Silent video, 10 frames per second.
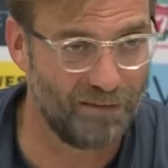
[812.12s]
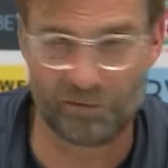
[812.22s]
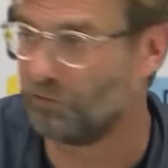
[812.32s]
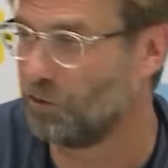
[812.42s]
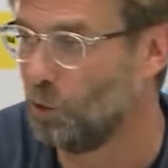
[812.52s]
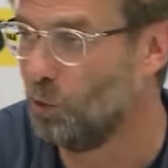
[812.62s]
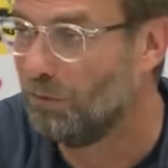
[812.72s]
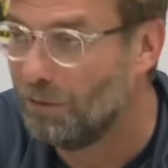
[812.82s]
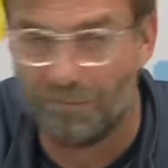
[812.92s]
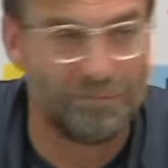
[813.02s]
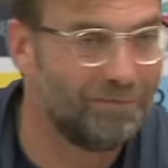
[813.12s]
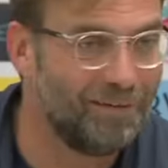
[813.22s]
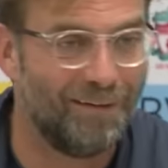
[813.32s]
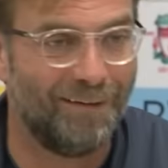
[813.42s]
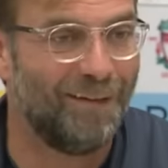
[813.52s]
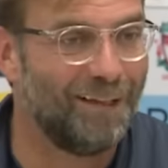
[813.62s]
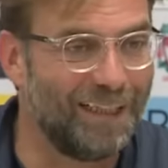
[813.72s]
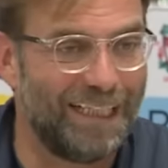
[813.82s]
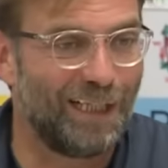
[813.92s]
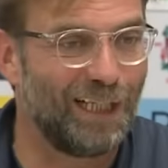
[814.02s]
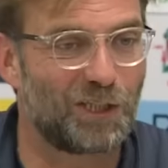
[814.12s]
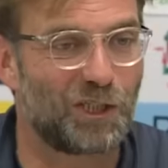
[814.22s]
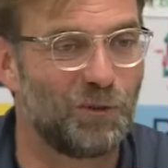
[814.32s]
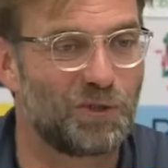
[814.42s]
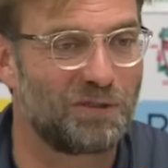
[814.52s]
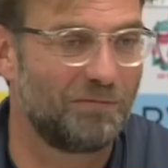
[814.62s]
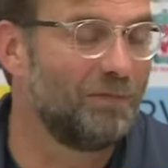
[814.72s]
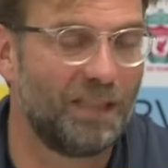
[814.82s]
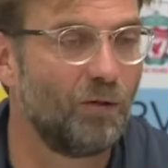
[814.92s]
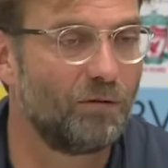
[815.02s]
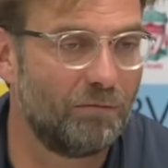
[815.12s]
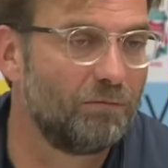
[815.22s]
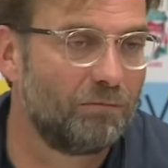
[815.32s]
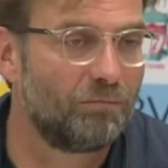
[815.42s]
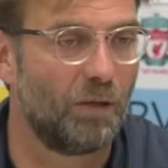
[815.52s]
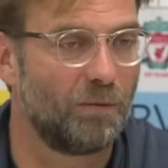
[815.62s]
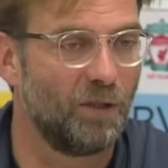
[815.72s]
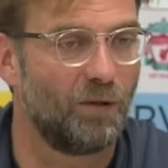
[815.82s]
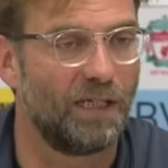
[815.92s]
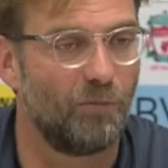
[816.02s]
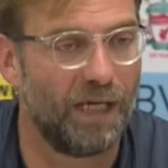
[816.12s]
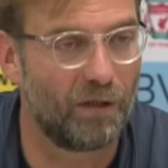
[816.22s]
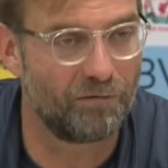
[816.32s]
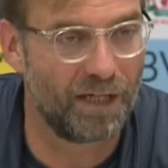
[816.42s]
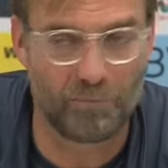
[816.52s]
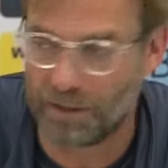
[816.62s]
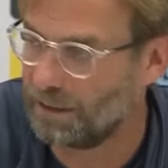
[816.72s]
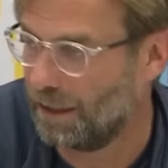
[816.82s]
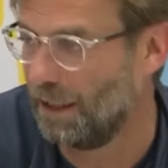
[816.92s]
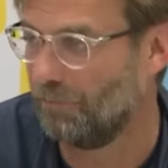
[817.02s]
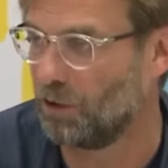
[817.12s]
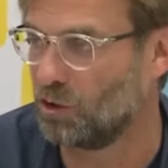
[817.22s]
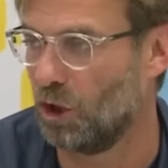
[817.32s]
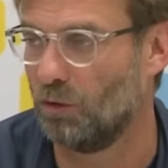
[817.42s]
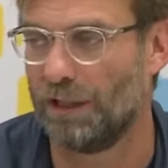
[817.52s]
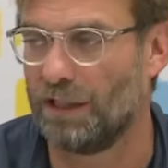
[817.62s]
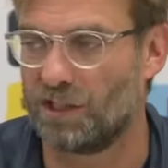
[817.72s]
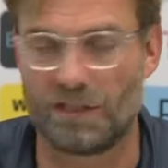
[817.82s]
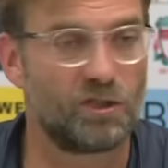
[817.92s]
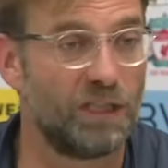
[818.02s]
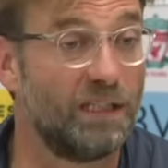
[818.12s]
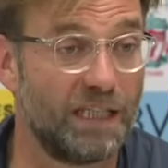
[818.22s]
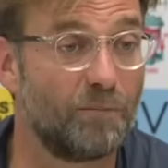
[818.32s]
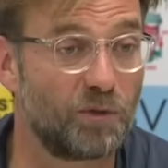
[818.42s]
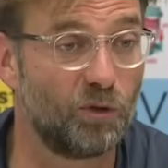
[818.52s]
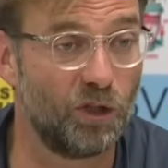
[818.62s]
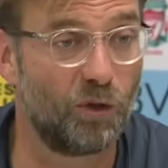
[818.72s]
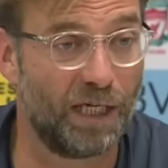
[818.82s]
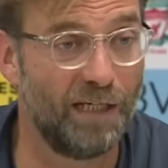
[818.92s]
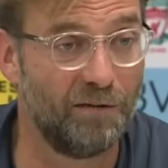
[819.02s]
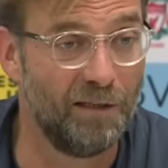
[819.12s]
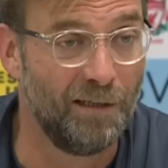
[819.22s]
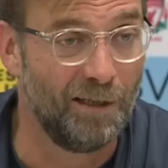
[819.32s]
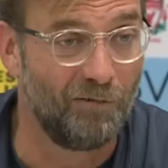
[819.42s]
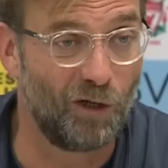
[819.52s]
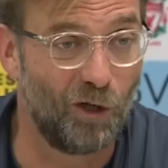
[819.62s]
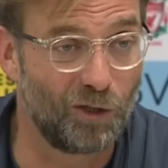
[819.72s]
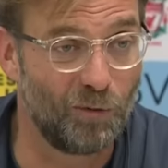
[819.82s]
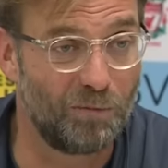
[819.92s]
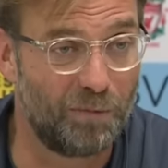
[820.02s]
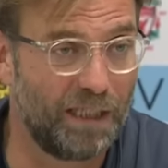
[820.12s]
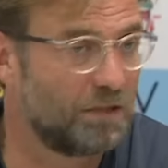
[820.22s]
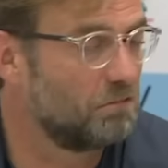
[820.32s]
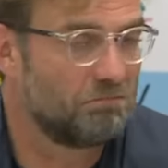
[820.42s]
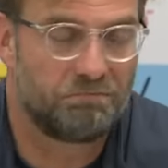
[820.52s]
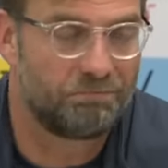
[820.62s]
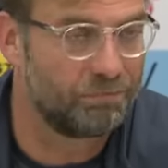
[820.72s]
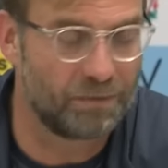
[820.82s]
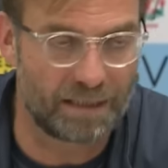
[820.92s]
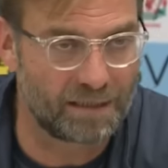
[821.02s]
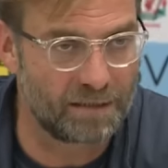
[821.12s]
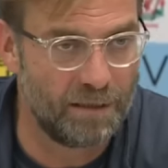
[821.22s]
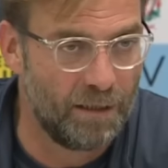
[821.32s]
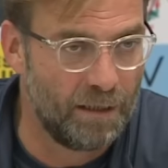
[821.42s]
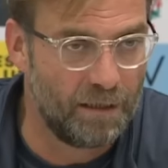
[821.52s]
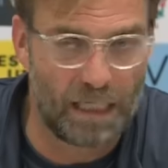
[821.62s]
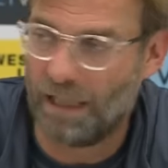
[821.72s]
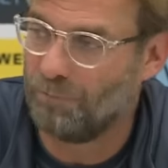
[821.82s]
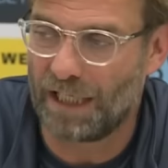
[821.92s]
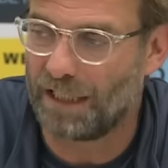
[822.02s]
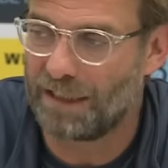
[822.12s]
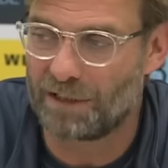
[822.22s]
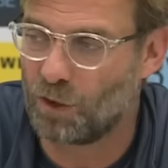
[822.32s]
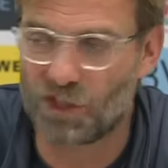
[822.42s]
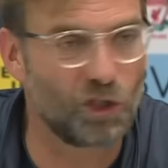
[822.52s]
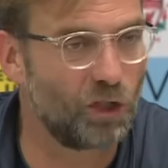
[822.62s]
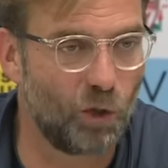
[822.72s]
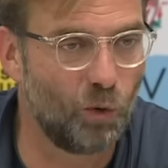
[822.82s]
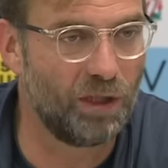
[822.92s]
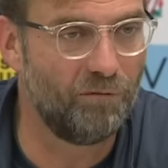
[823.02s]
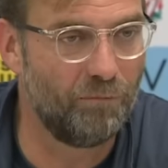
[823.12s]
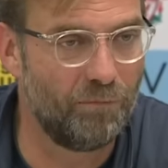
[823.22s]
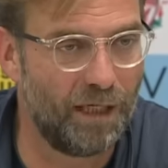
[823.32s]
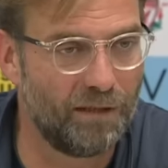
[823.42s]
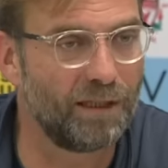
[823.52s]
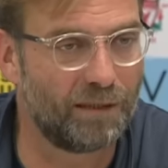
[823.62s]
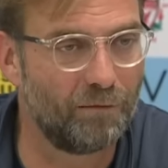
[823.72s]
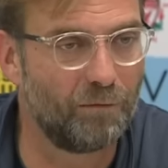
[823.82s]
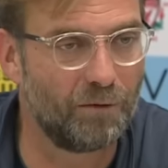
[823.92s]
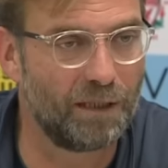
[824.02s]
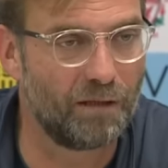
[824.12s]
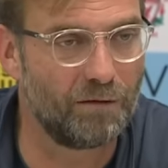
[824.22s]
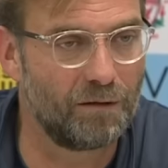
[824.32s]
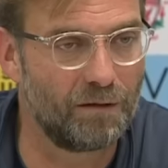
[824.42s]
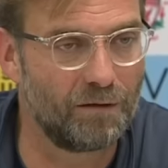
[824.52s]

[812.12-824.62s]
have a few little issues. We don't probably don't get aware of them, but they have it. So, and it's it's, it's absolutely okay. We're all human beings. That's I'm, I, it was not only Hendrik when I,